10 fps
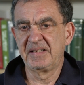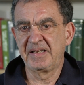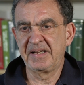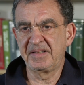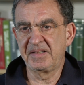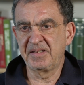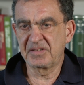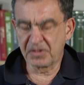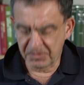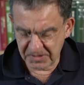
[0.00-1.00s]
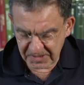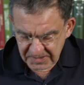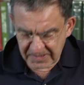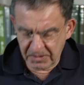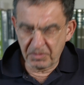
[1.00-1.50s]
and is
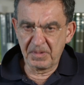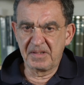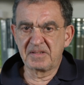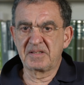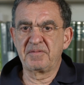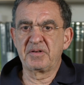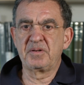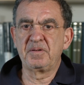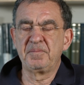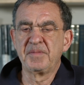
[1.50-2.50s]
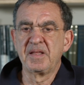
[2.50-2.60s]
consistent with several